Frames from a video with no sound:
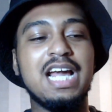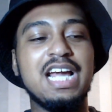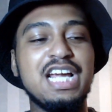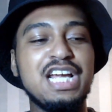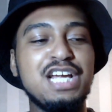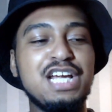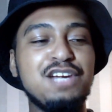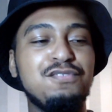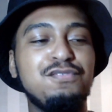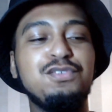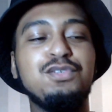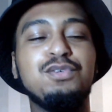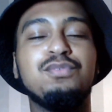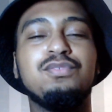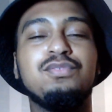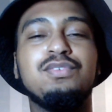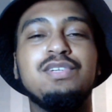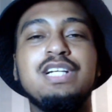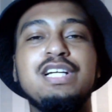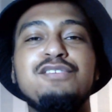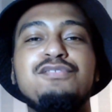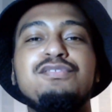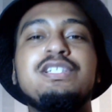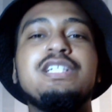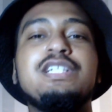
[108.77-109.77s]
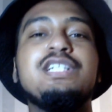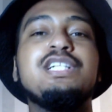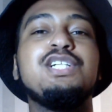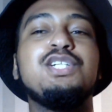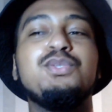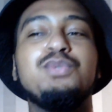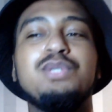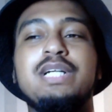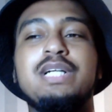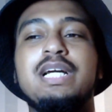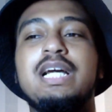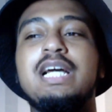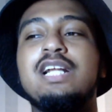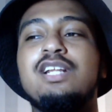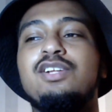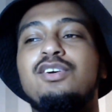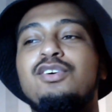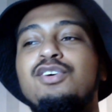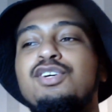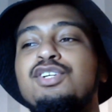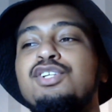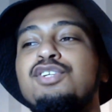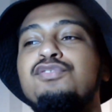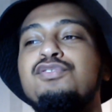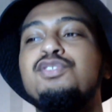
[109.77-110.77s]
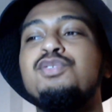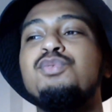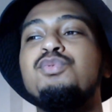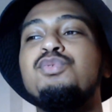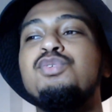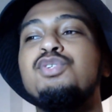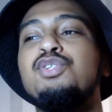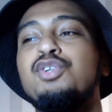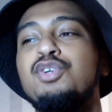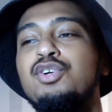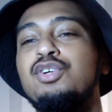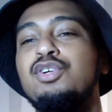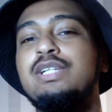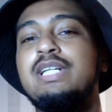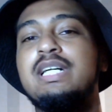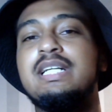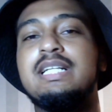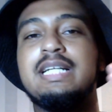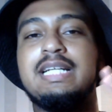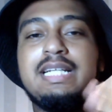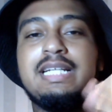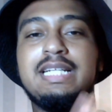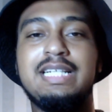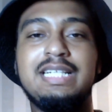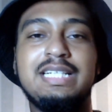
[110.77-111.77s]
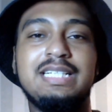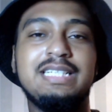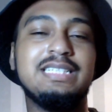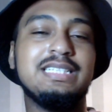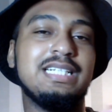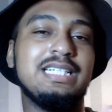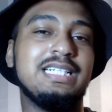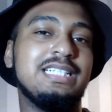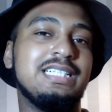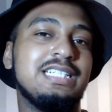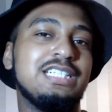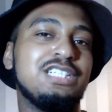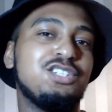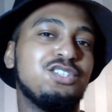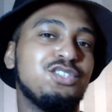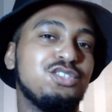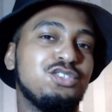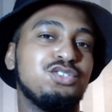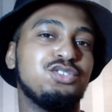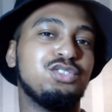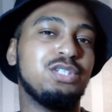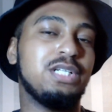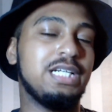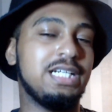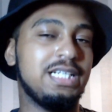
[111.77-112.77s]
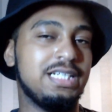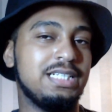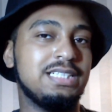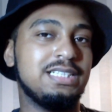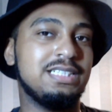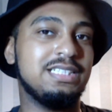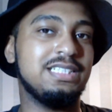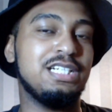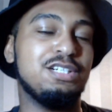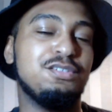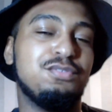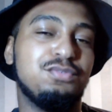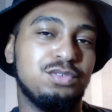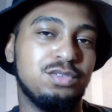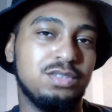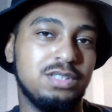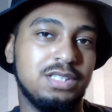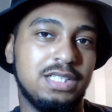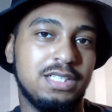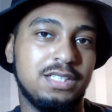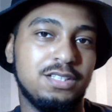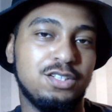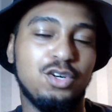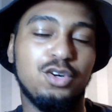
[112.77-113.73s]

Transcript: if you've lived in the UK long enough, you know that the heat in this country hits differently.